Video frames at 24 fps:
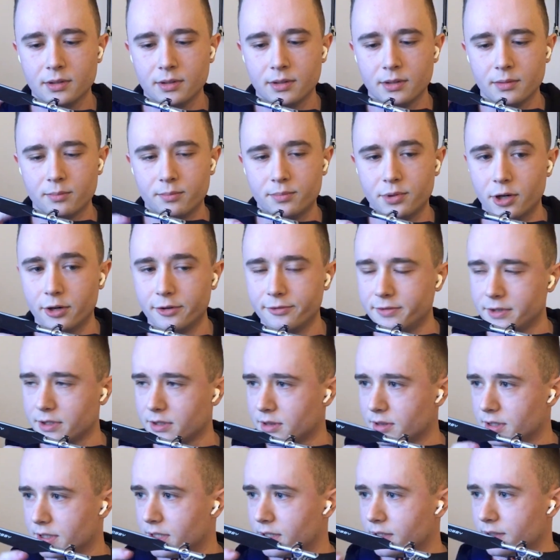
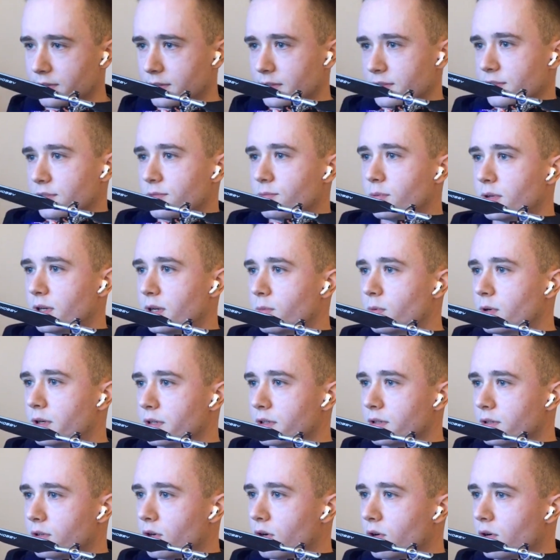perfectly. And this is what I
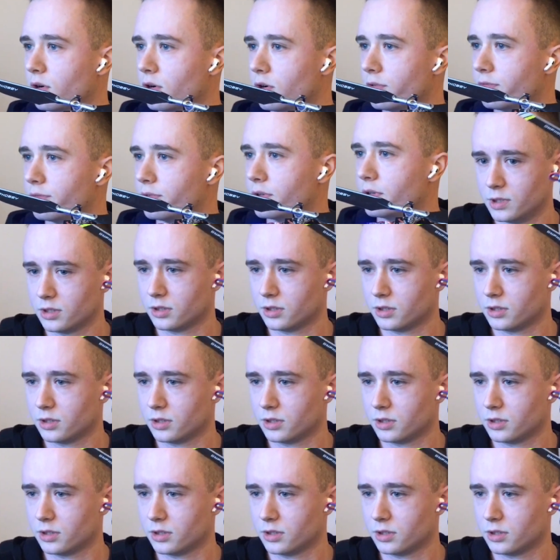want to go over.